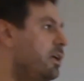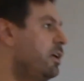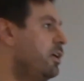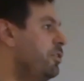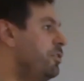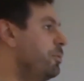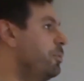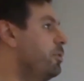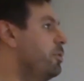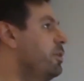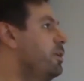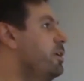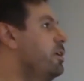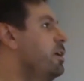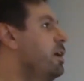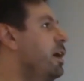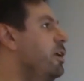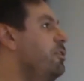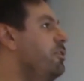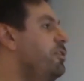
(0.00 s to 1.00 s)
So,
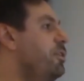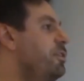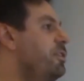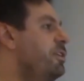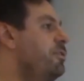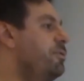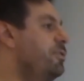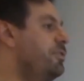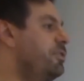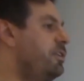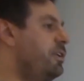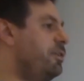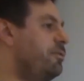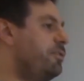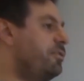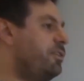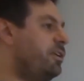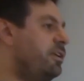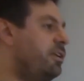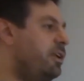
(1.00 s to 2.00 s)
and you saw that
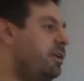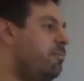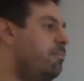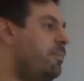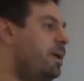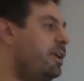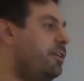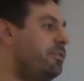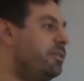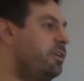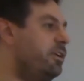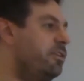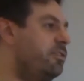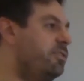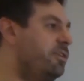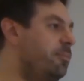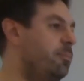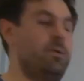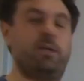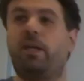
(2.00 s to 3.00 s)
was an amazingly simple